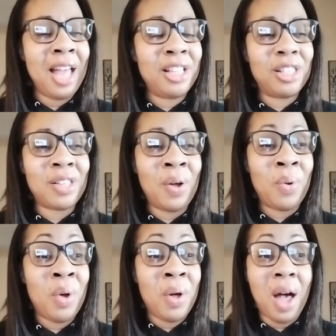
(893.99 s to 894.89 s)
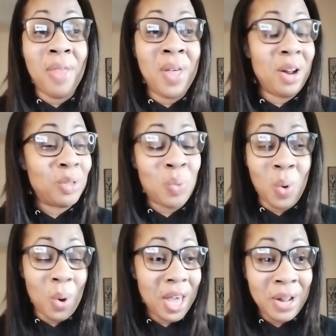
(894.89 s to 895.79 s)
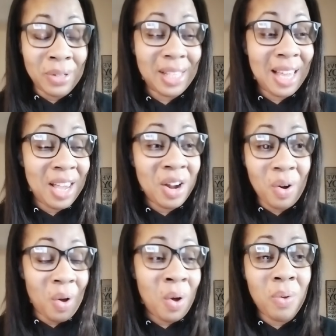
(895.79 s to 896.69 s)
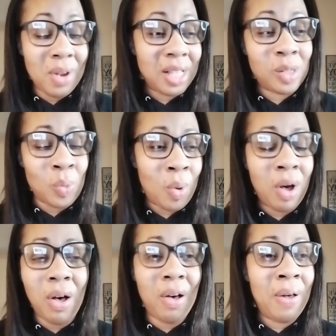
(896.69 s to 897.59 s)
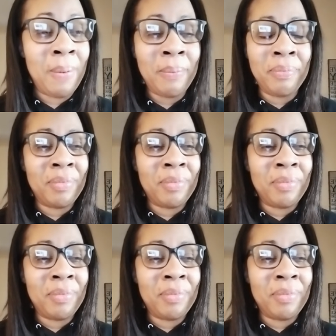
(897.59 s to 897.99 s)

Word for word: And so there's warriors here on this wall